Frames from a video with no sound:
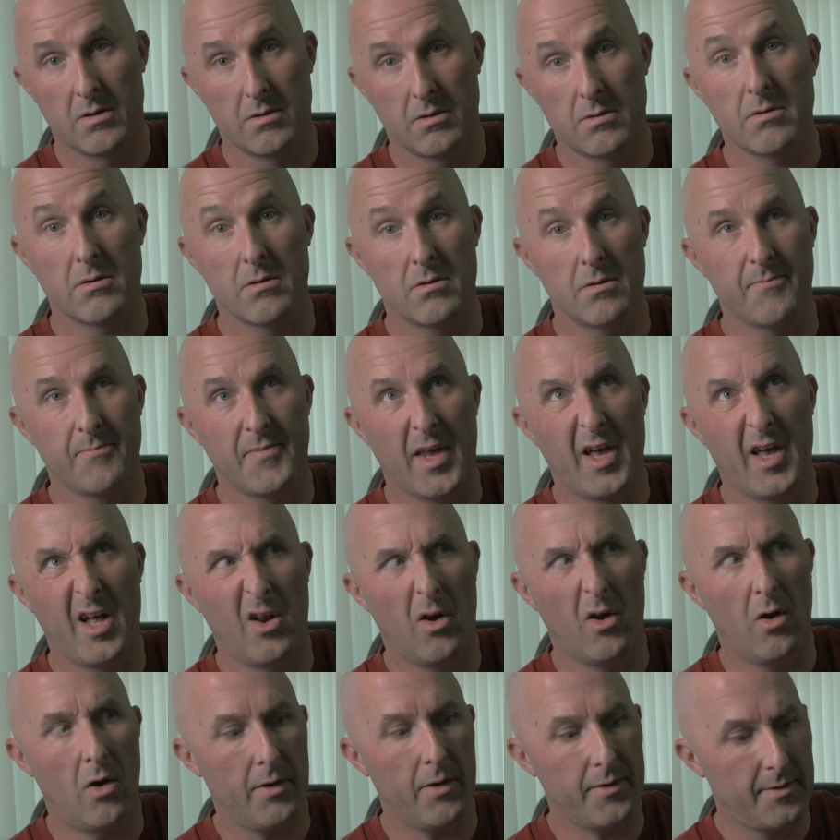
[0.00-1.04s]
to a
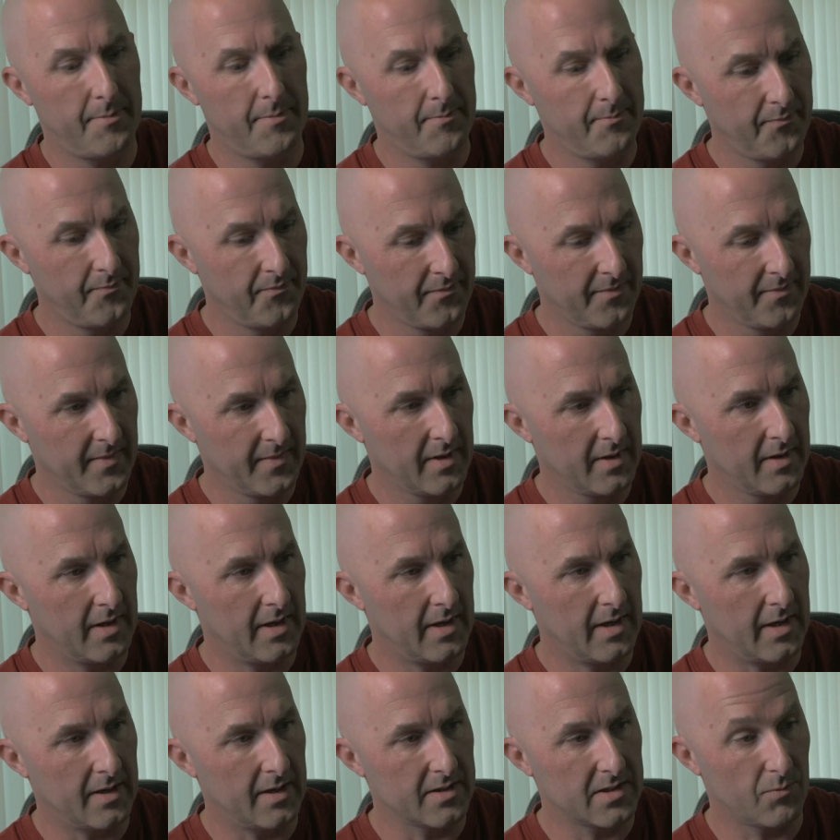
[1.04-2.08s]
lot,
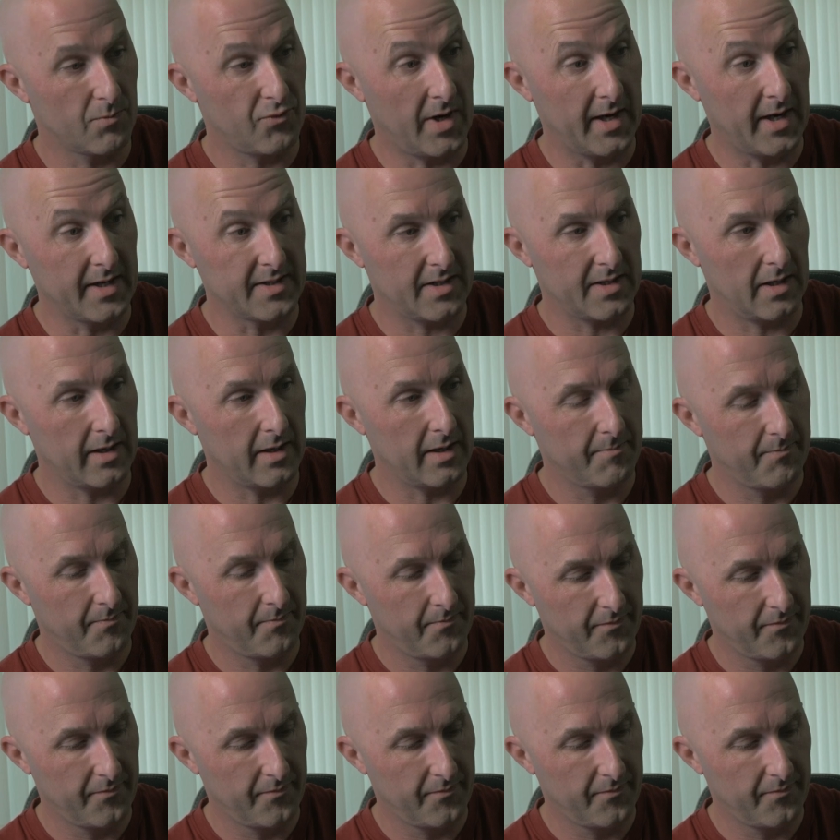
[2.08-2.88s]
surprisingly.